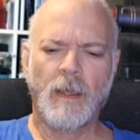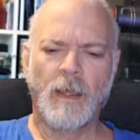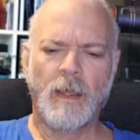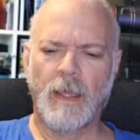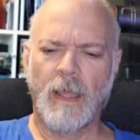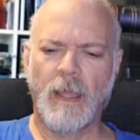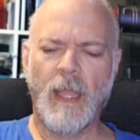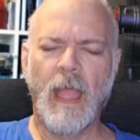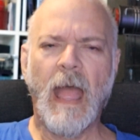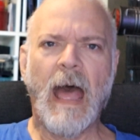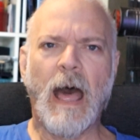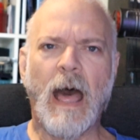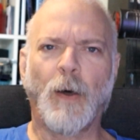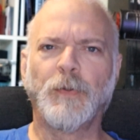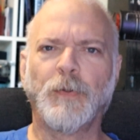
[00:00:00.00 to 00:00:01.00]

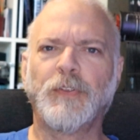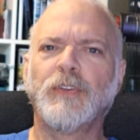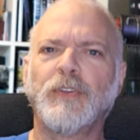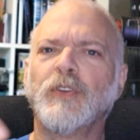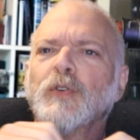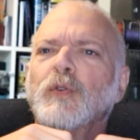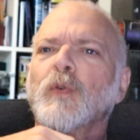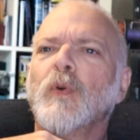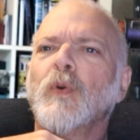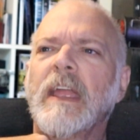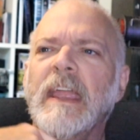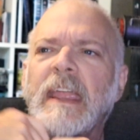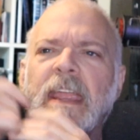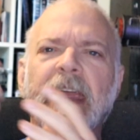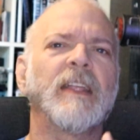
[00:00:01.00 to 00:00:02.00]
How do you
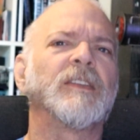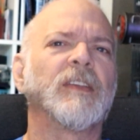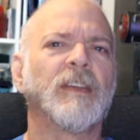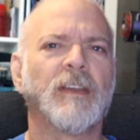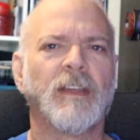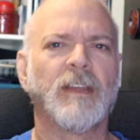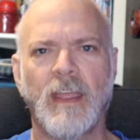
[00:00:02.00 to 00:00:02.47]
hit?